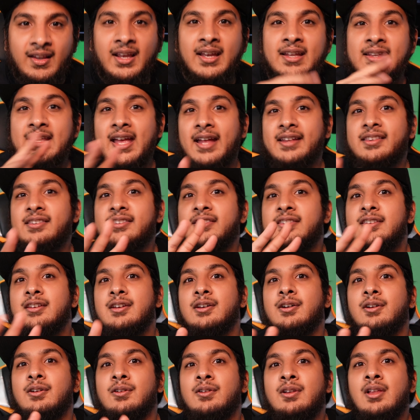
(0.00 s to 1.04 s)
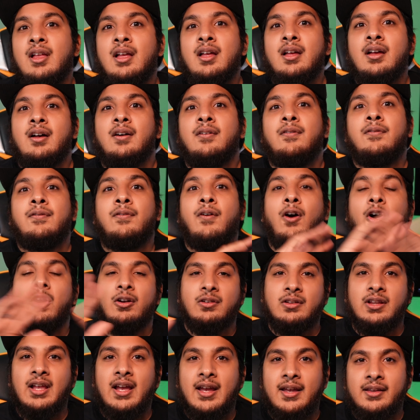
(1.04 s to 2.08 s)
and that's still
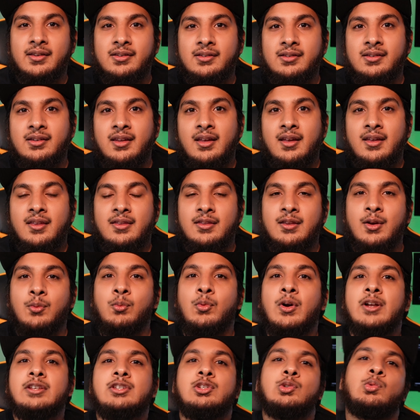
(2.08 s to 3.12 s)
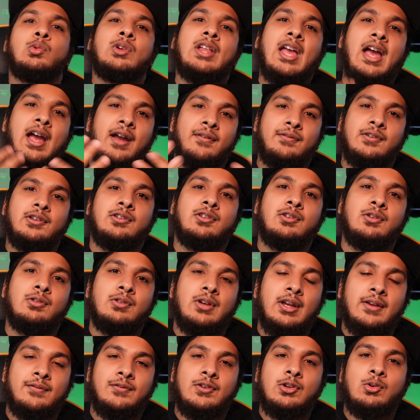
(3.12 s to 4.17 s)
far less than what you would have to do
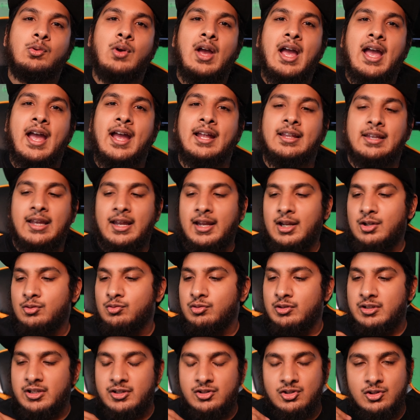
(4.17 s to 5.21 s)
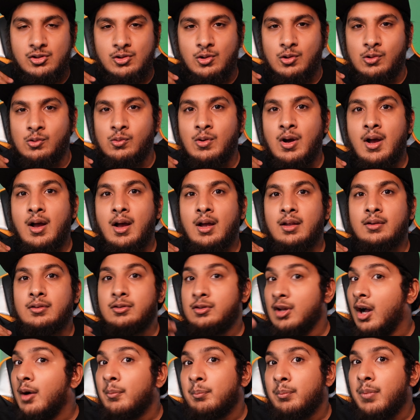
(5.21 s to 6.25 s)
if you had a traditional
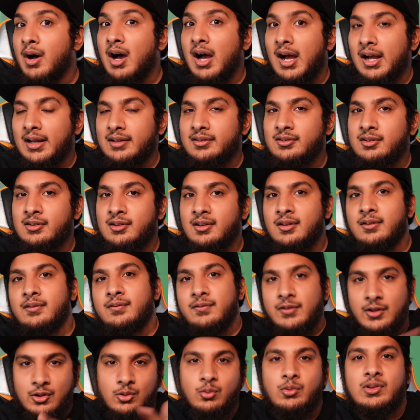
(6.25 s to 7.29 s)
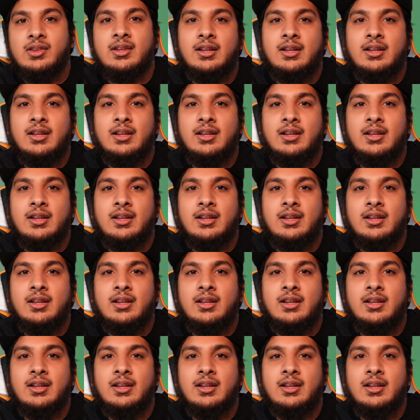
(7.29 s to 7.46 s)
dumb box filled with